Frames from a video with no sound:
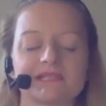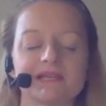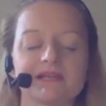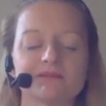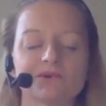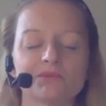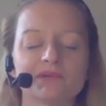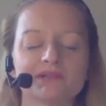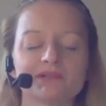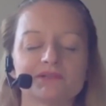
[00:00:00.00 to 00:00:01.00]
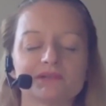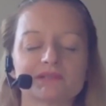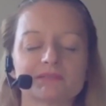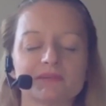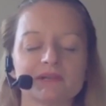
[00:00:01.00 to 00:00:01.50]
Take a moment to
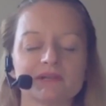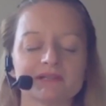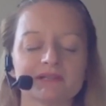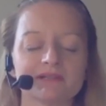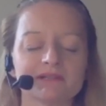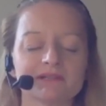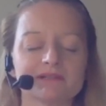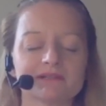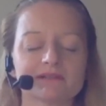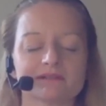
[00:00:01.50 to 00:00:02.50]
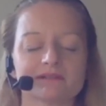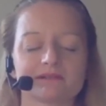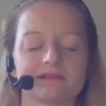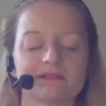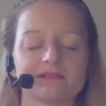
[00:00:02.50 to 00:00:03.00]
experience
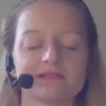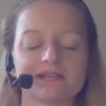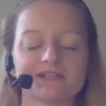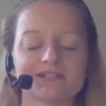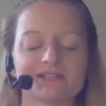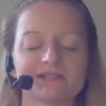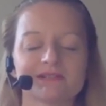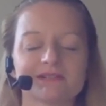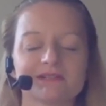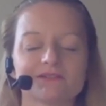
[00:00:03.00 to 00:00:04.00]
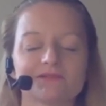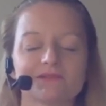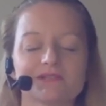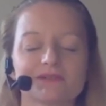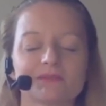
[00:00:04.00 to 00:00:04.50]
the sensations in your
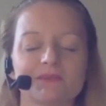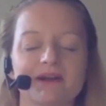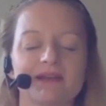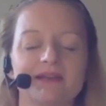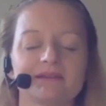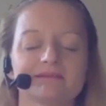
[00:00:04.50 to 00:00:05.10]
physical body.